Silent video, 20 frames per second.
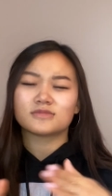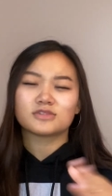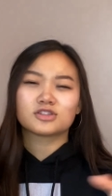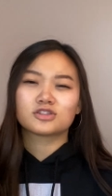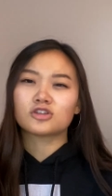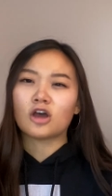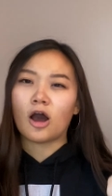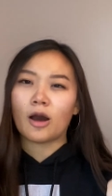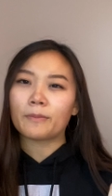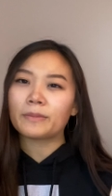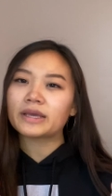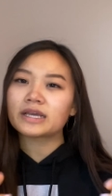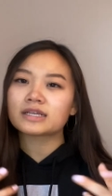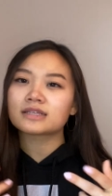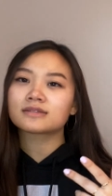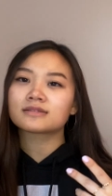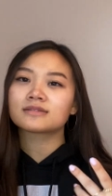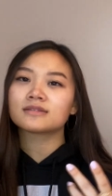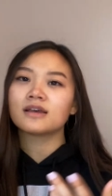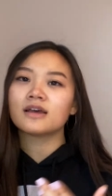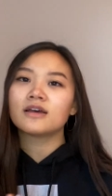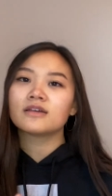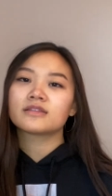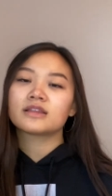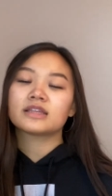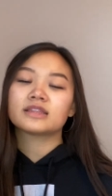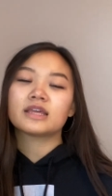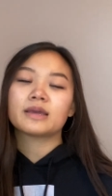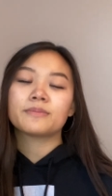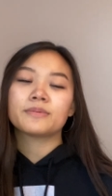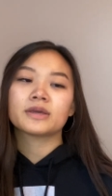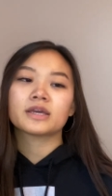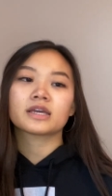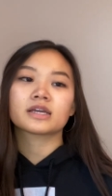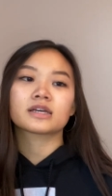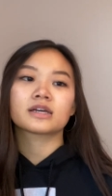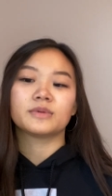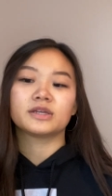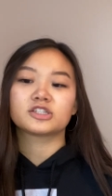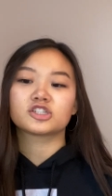topics that they
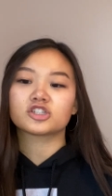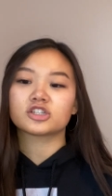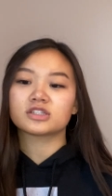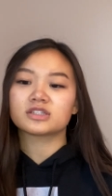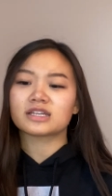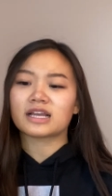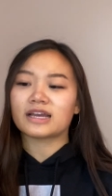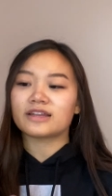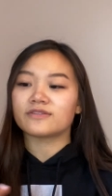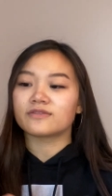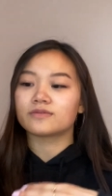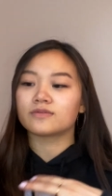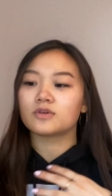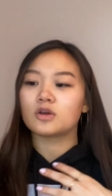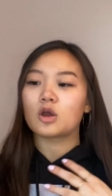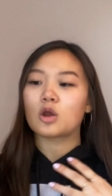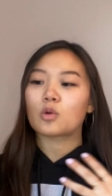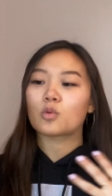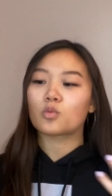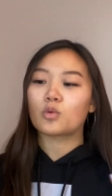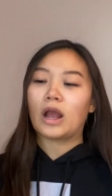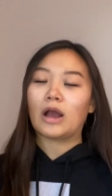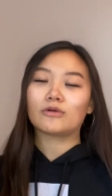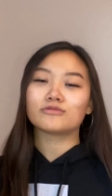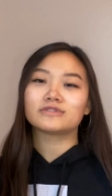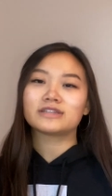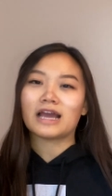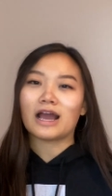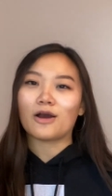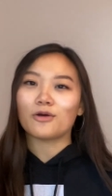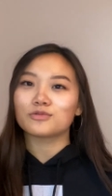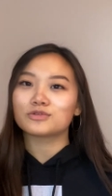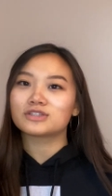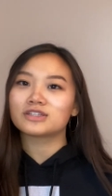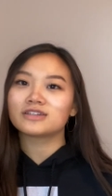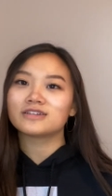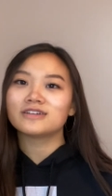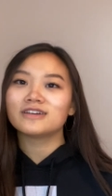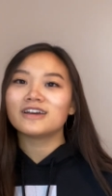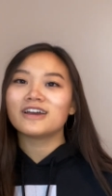pick. It's just to kind of round out
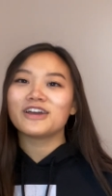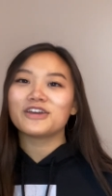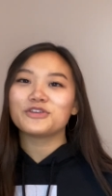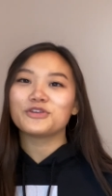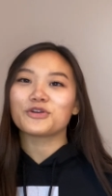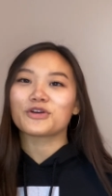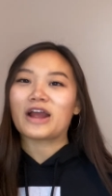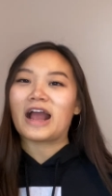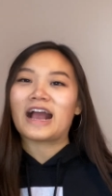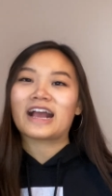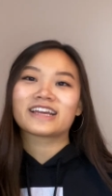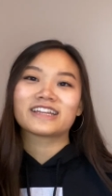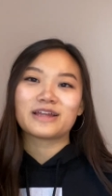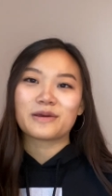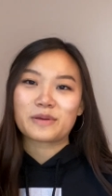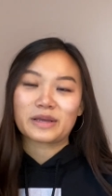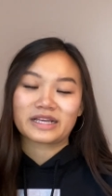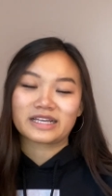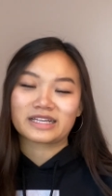your academic